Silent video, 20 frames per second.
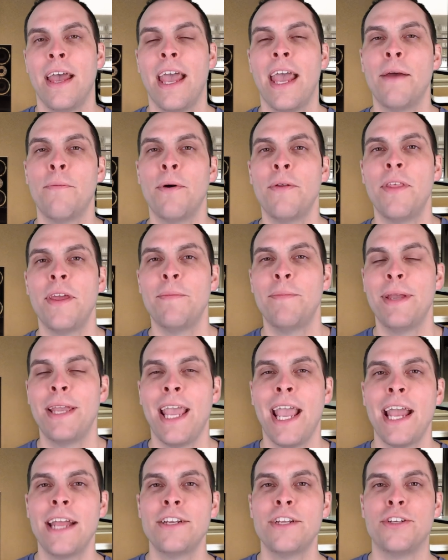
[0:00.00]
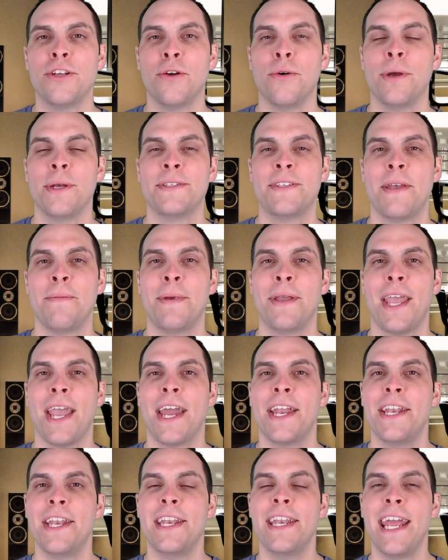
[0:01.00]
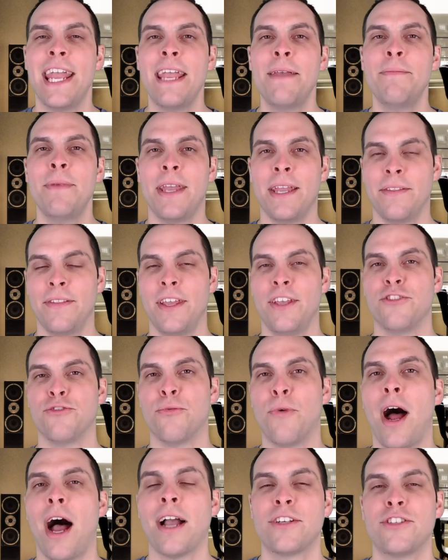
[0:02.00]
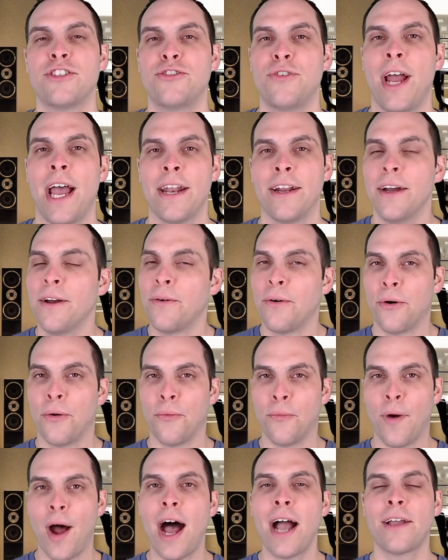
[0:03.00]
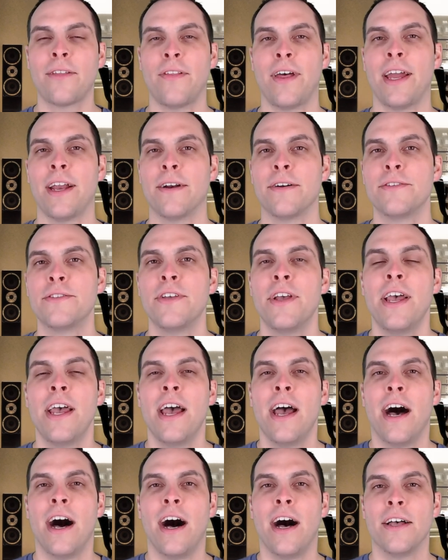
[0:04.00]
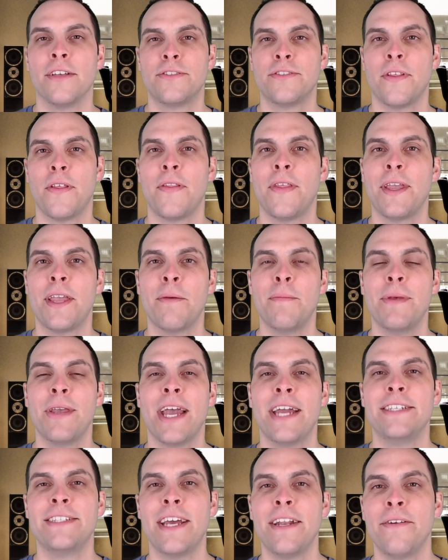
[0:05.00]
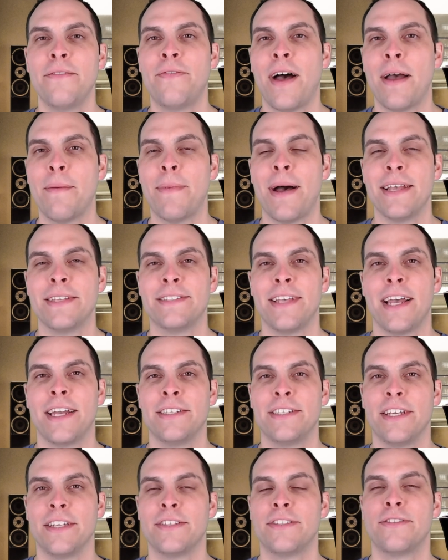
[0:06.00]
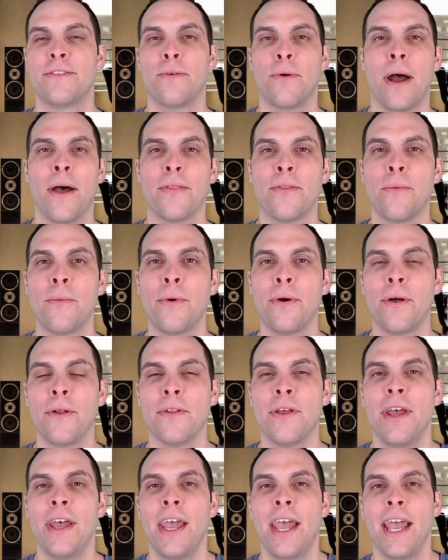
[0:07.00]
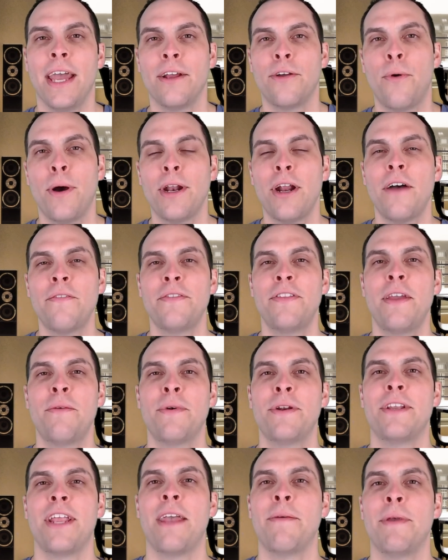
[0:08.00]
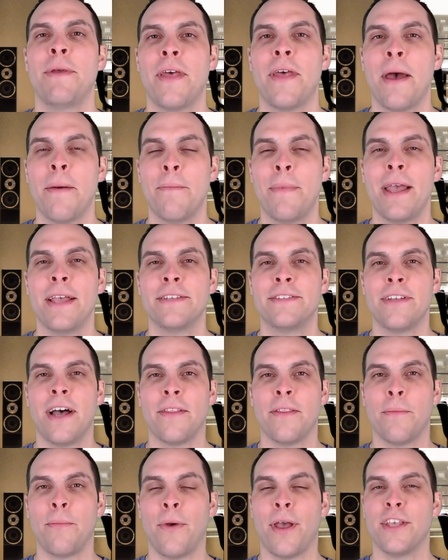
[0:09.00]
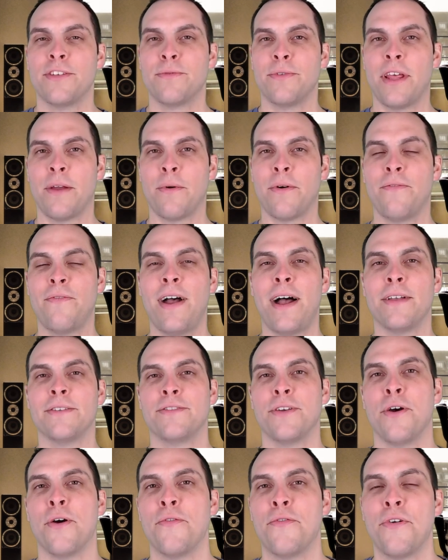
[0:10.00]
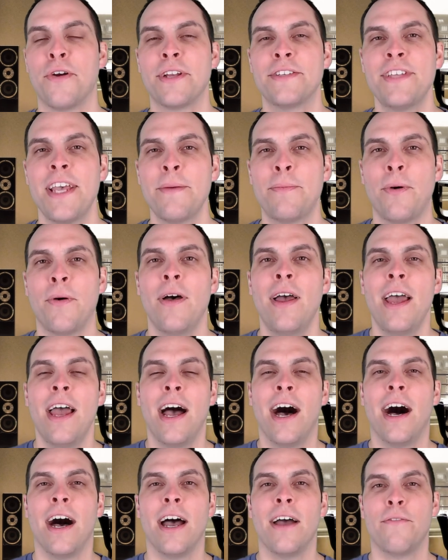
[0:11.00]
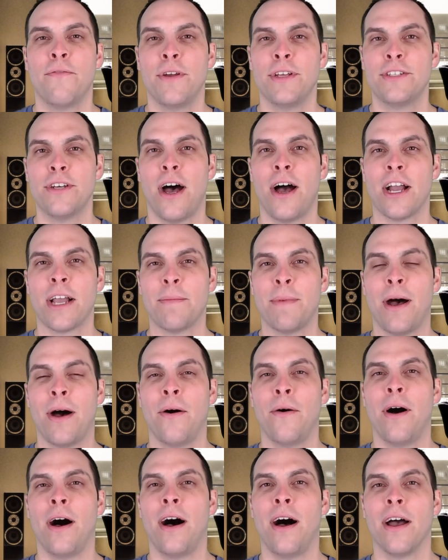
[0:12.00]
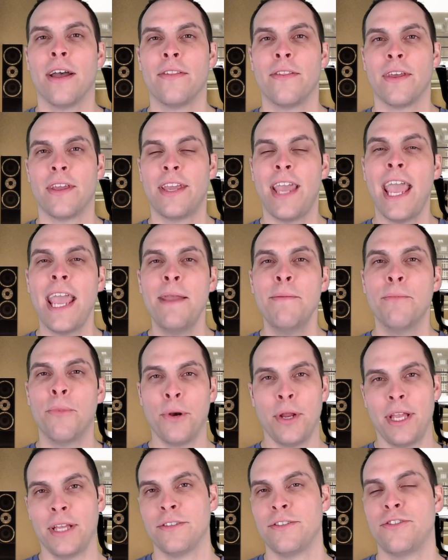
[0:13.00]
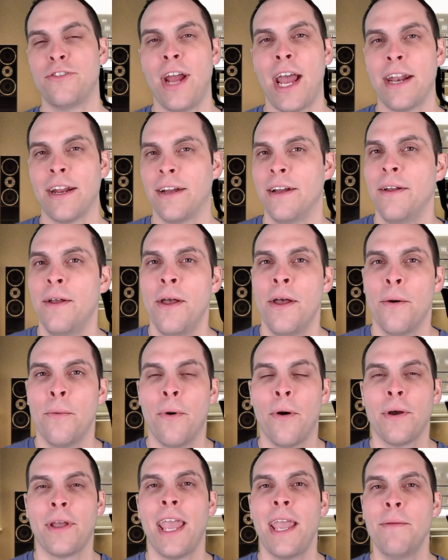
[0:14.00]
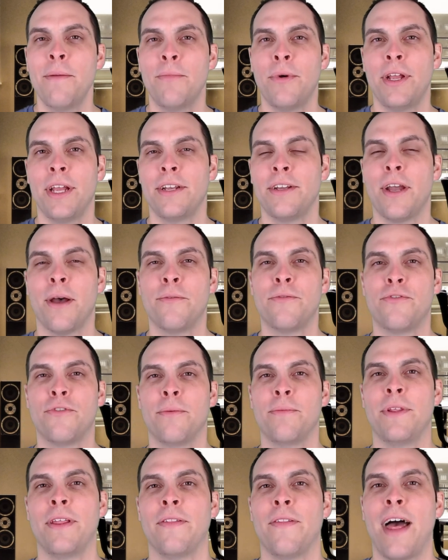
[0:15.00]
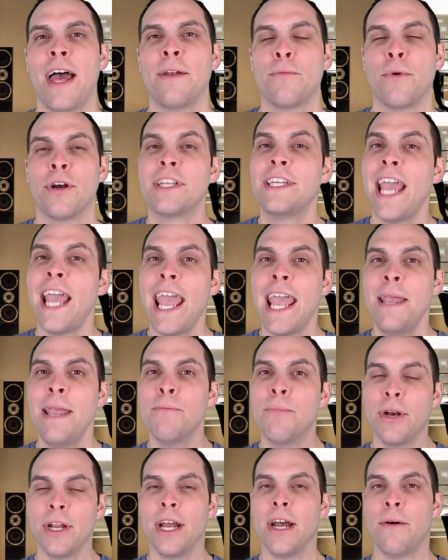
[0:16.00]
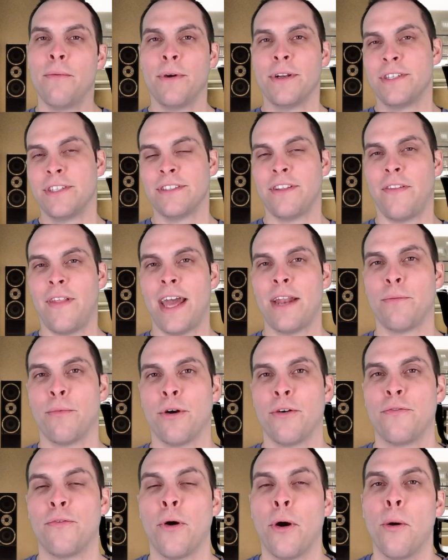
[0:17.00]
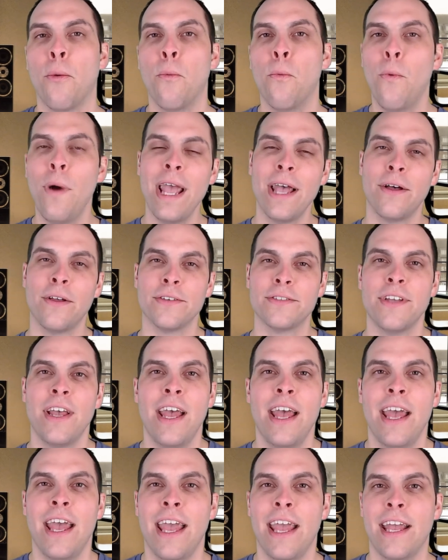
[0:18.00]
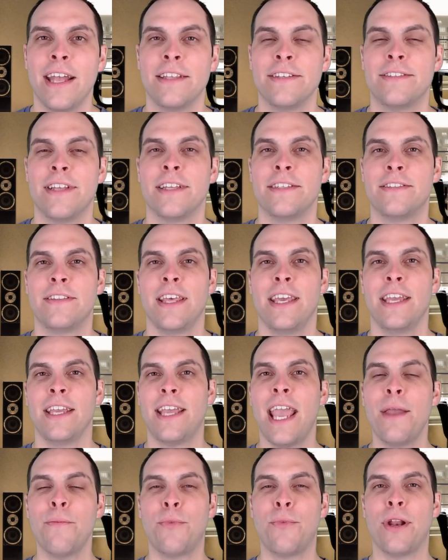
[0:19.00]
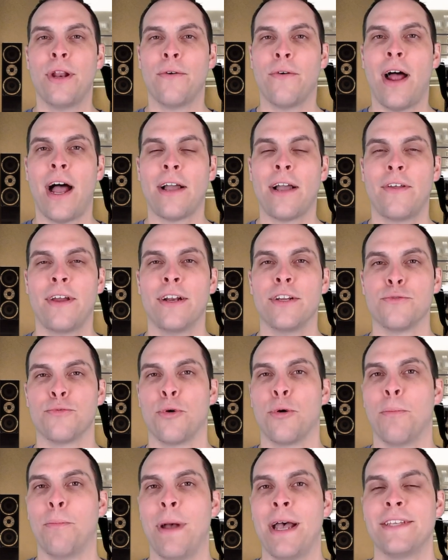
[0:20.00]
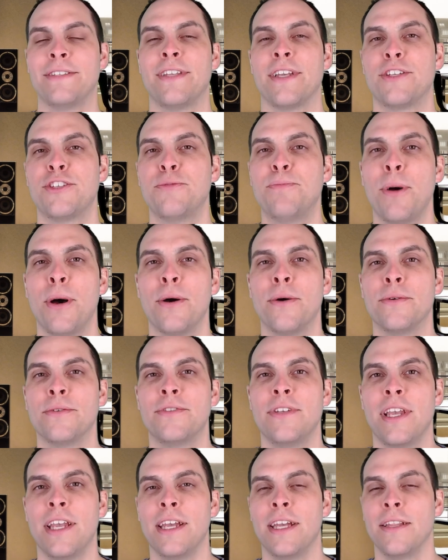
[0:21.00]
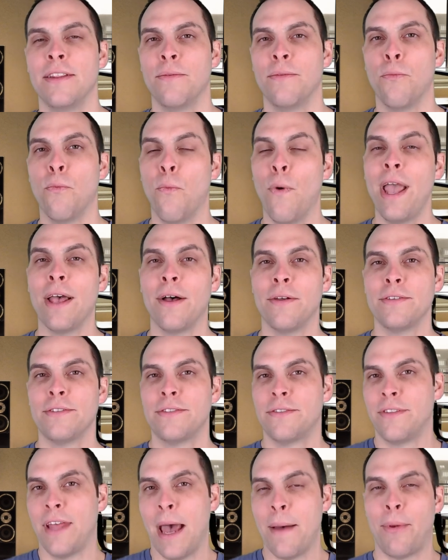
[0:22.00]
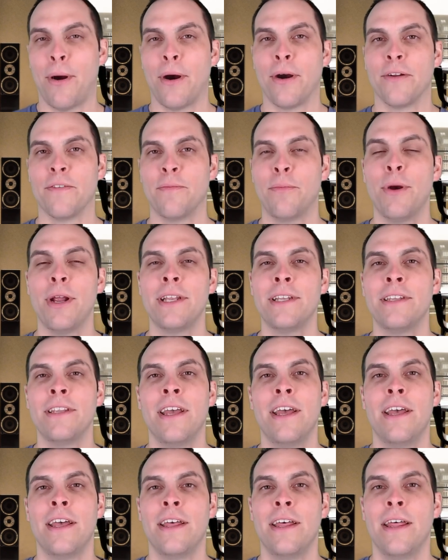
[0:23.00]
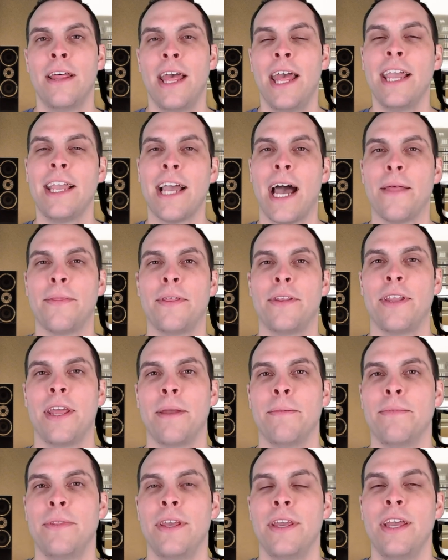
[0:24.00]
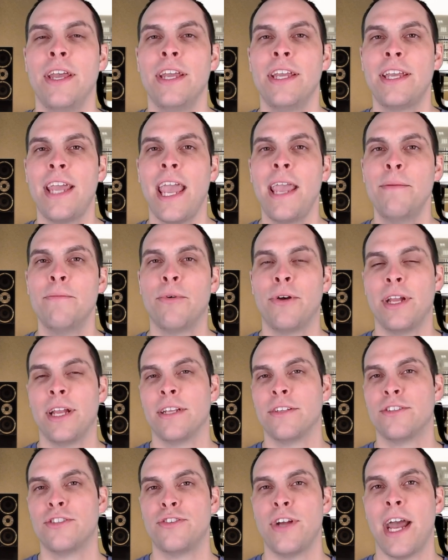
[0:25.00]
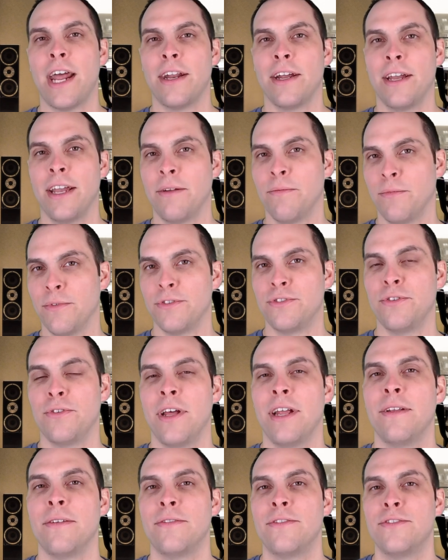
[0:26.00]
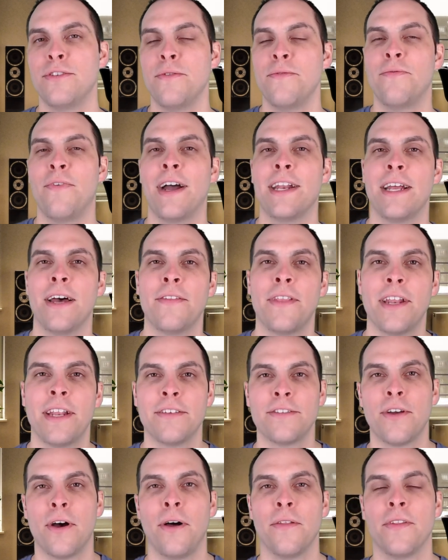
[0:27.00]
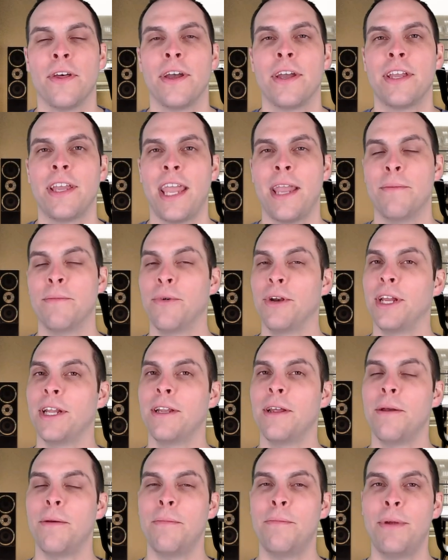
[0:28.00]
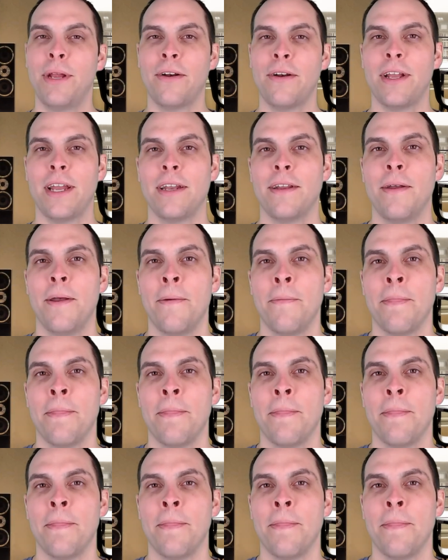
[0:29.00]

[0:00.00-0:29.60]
And what they began to do is they began naming these rock strata or rock layers uh, so that they could be identified by scientists throughout the world. And quite often they were naming them based on the place where they were found. So, for example, uh, if we talk about uh, the Cambrian strata, well, Cambrian comes from the Latin word Cambria, which is the Latin word for Wales. And since the Cambrian rock layers were best exposed in Wales, that part of Britain, it got the name the Cambrian strata. And we'll soon find out that it's called the Cambrian period.